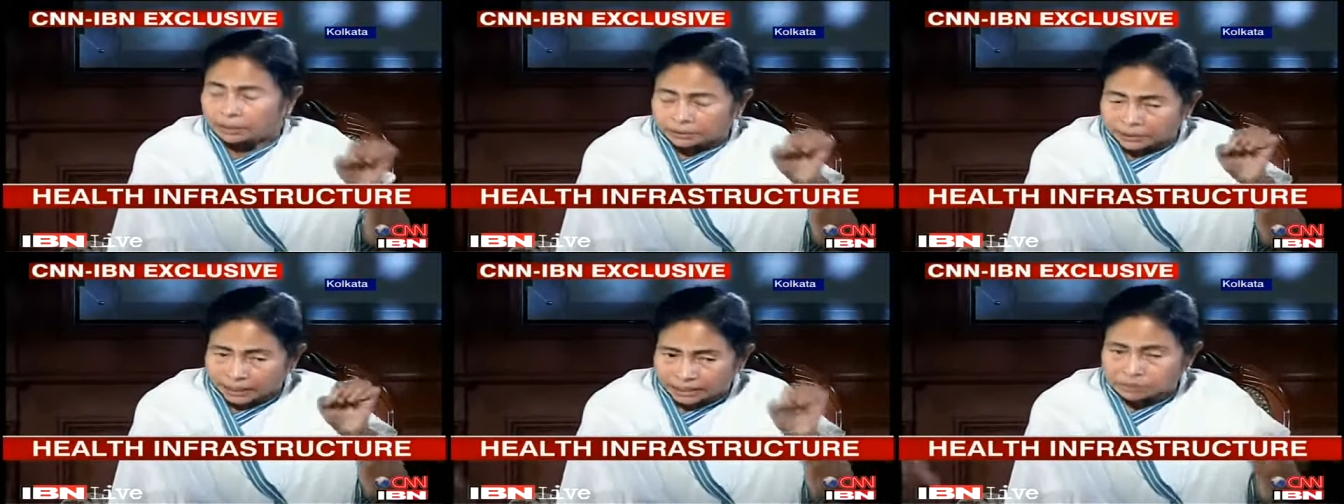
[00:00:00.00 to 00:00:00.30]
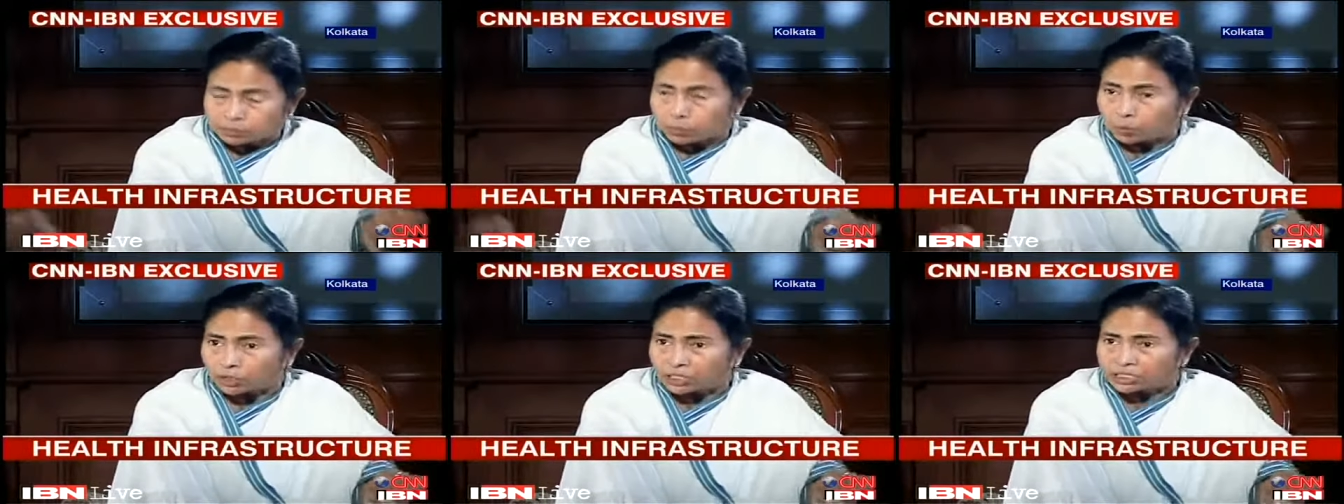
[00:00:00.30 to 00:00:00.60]

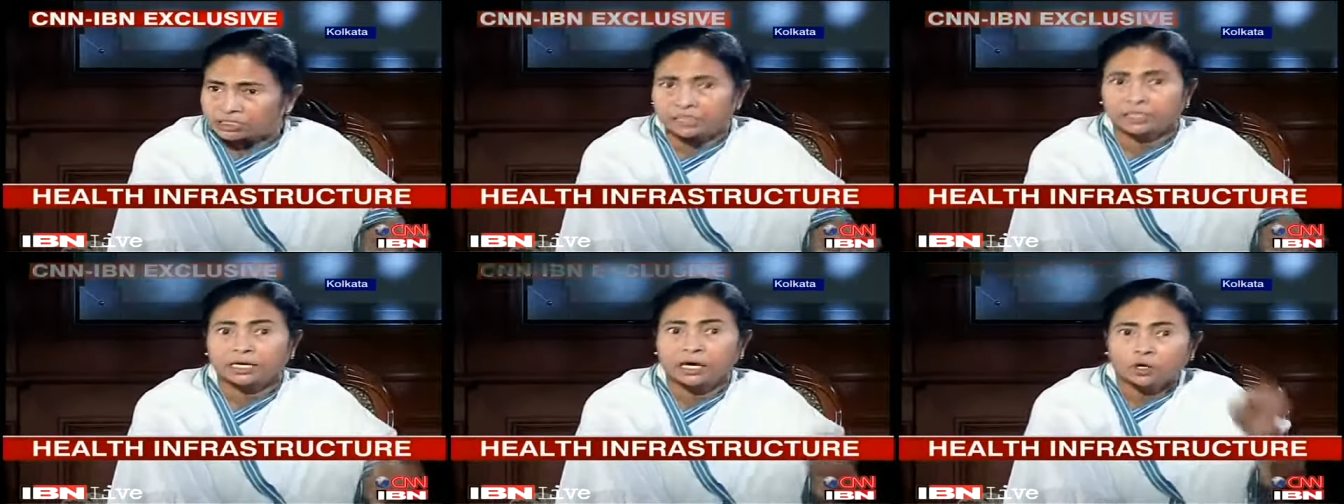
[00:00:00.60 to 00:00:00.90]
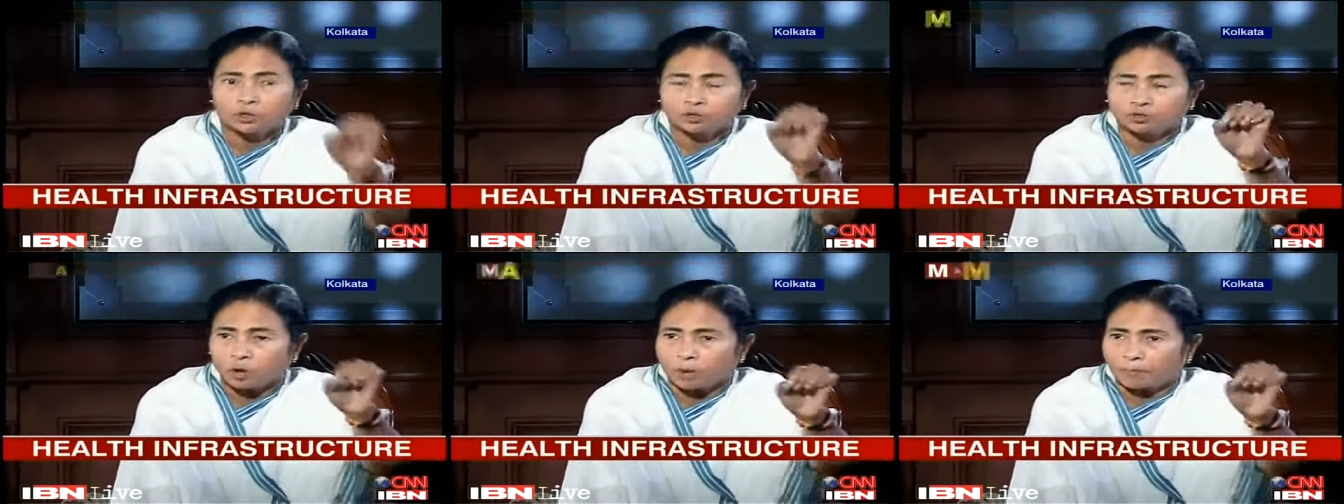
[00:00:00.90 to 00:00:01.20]
transportation
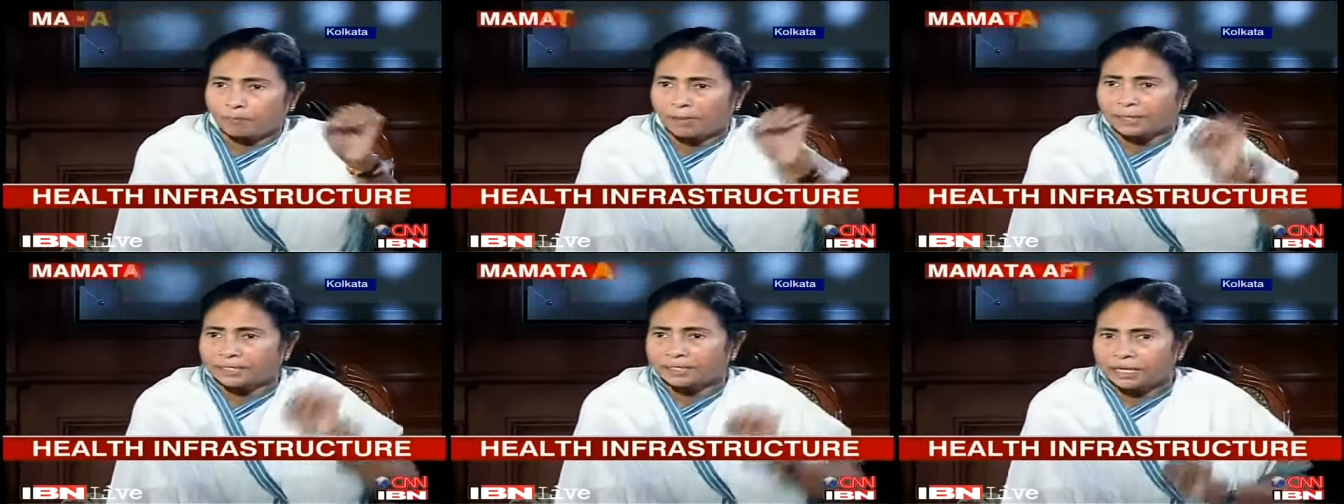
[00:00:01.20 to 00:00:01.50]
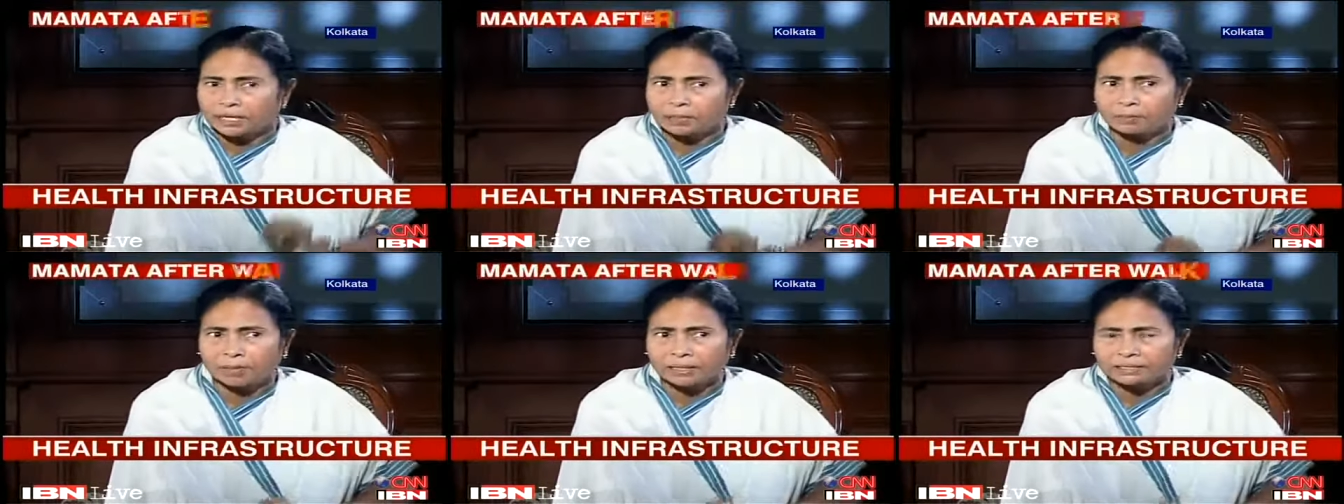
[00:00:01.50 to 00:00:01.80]
to a
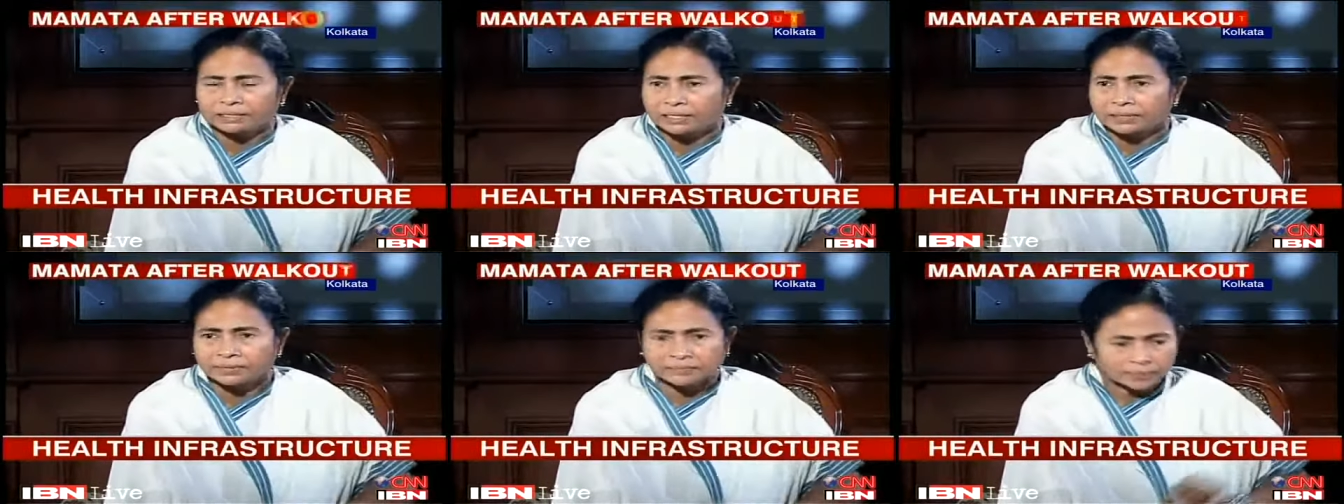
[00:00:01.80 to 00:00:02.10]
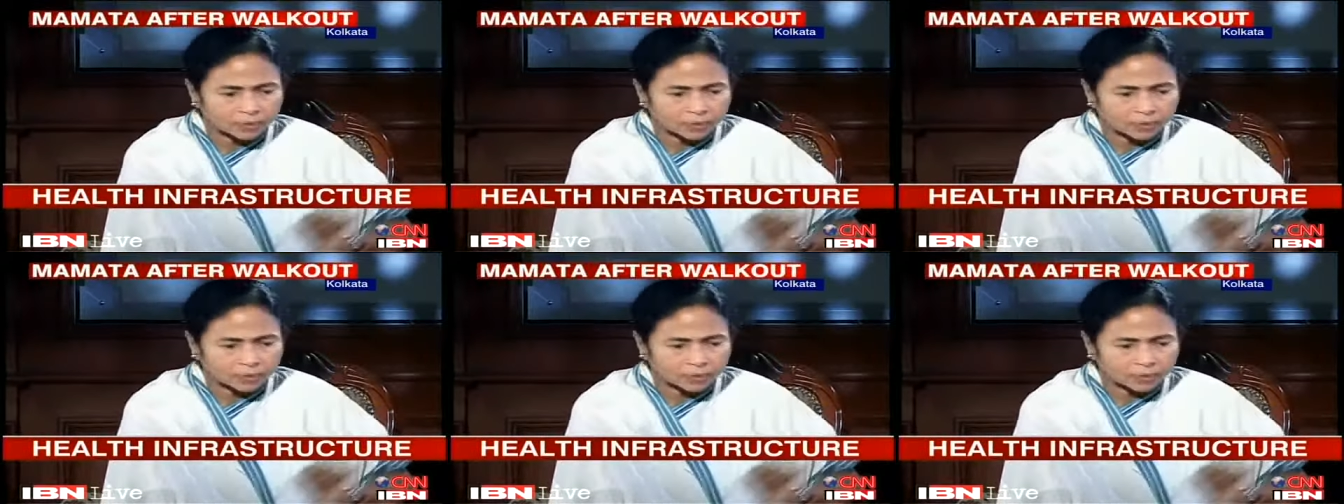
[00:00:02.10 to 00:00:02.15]
pregnant mother.